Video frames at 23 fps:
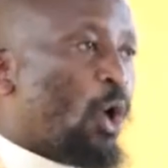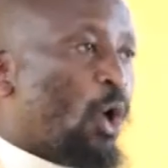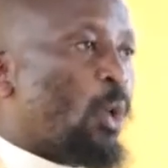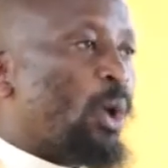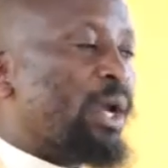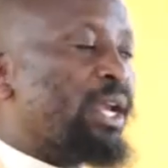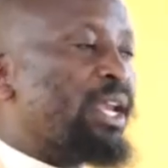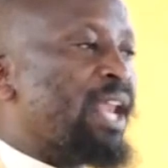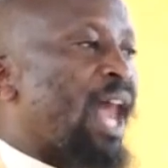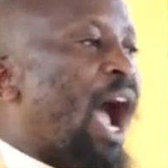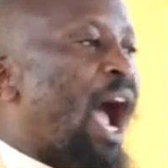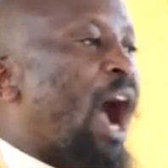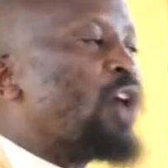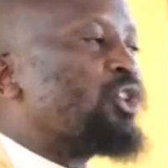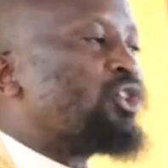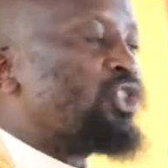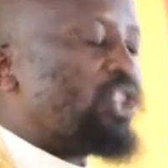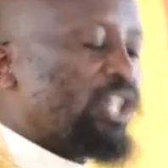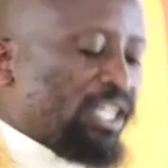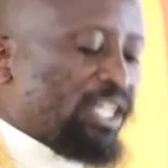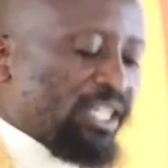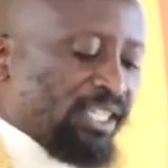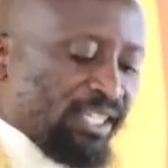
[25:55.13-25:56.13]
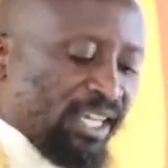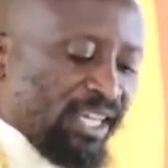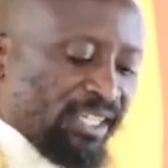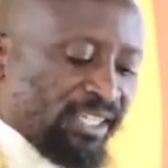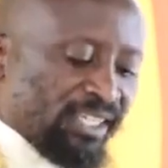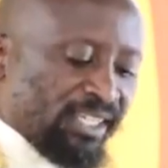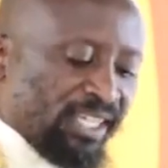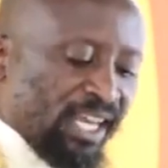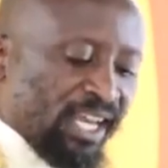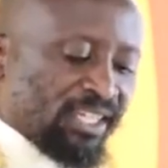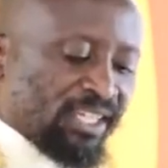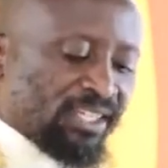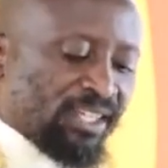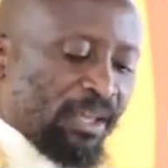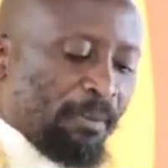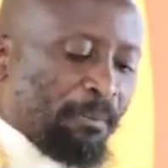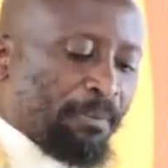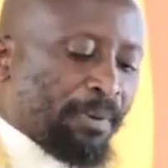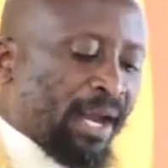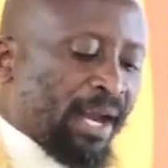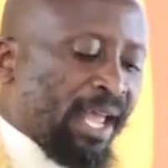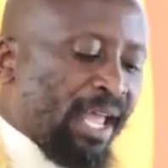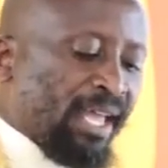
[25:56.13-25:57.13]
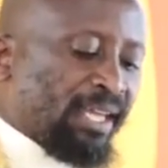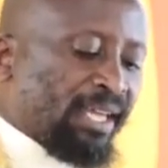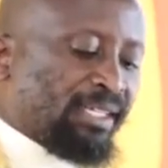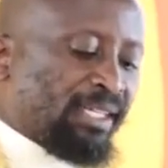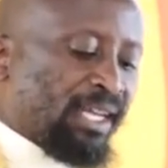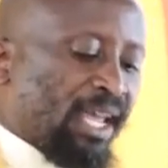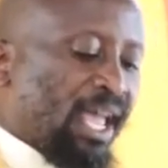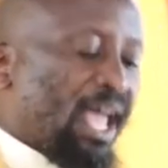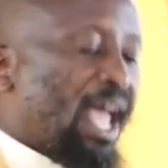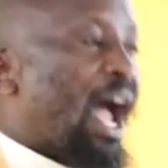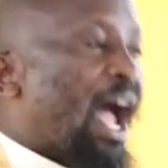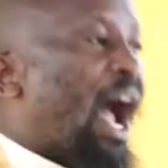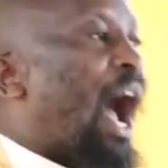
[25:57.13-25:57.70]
when now Jesus takes the bread